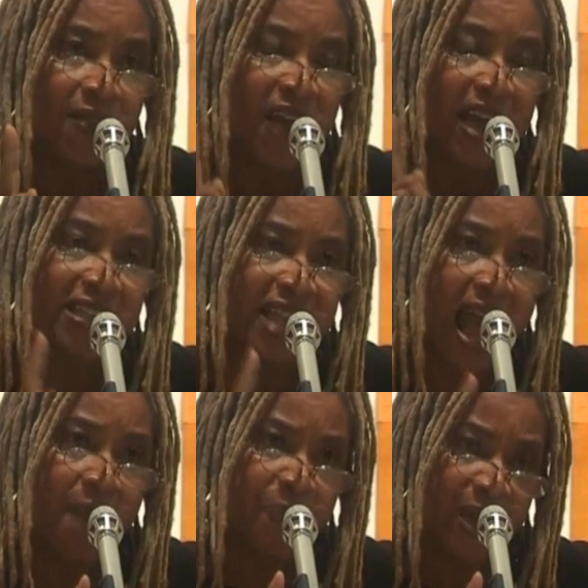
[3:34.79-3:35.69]
that has
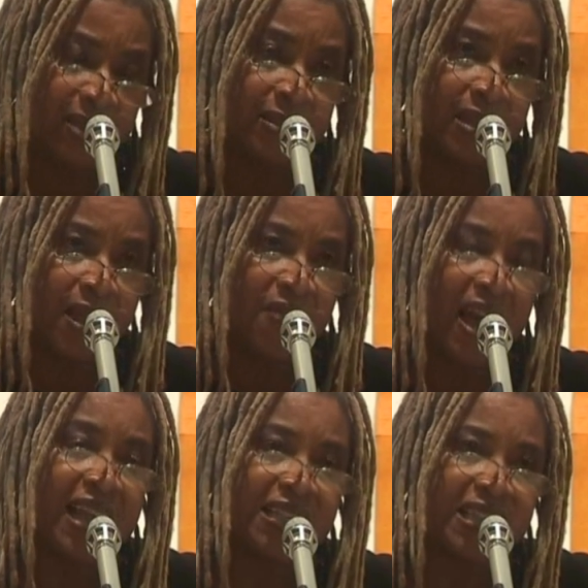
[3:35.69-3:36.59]
happened
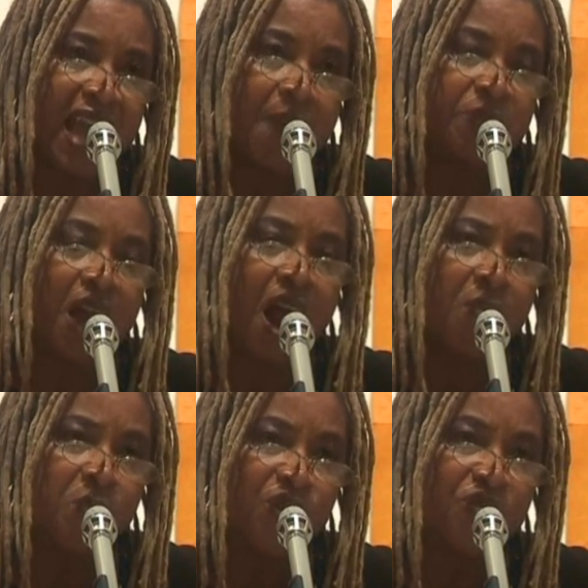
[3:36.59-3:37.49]
that has kept
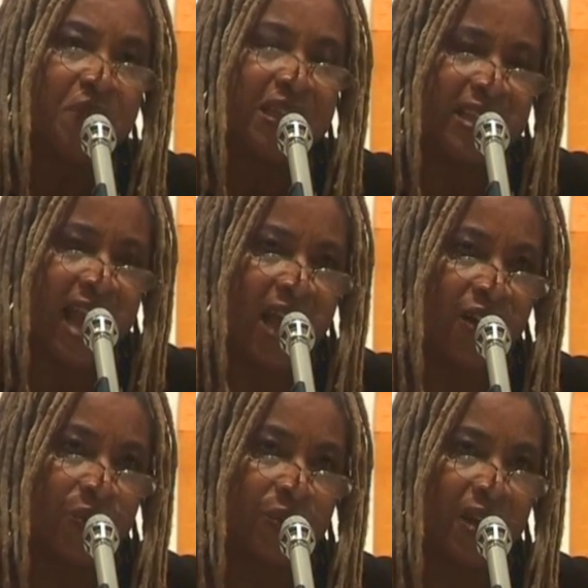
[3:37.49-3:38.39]
our movement down.